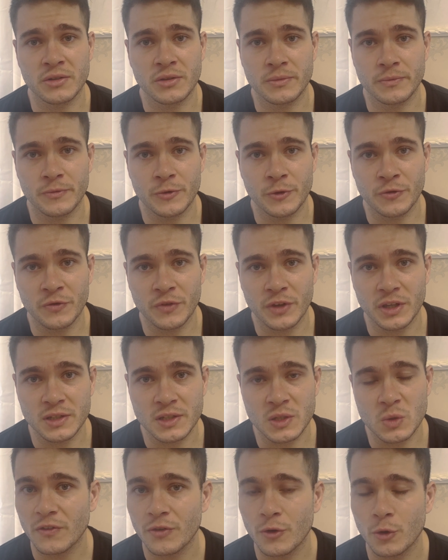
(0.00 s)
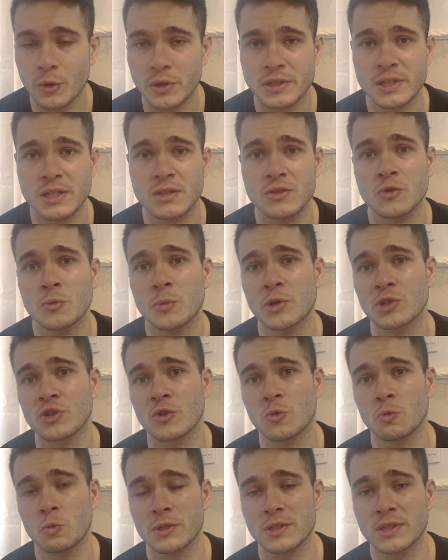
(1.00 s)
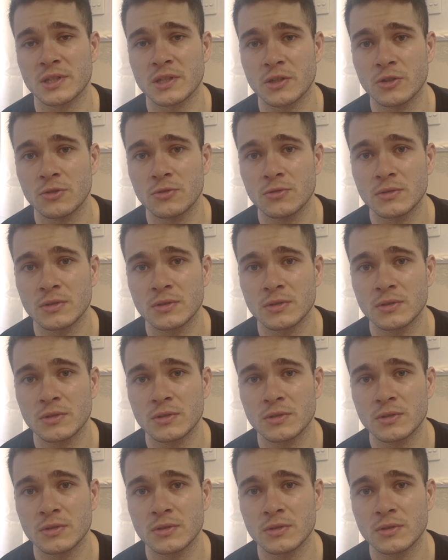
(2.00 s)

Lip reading: you face focusing too much on one skill